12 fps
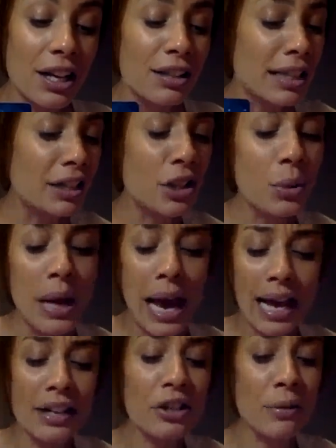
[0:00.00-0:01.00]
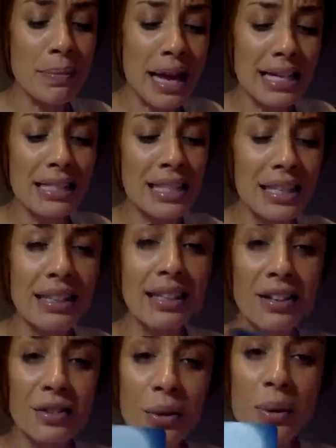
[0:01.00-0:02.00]
like, you and your masculine
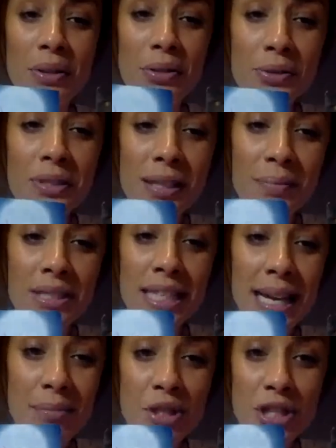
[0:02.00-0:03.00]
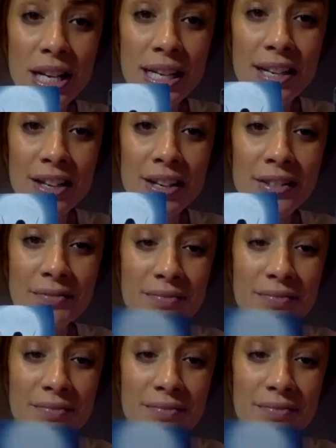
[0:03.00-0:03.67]
are going through some same shit here.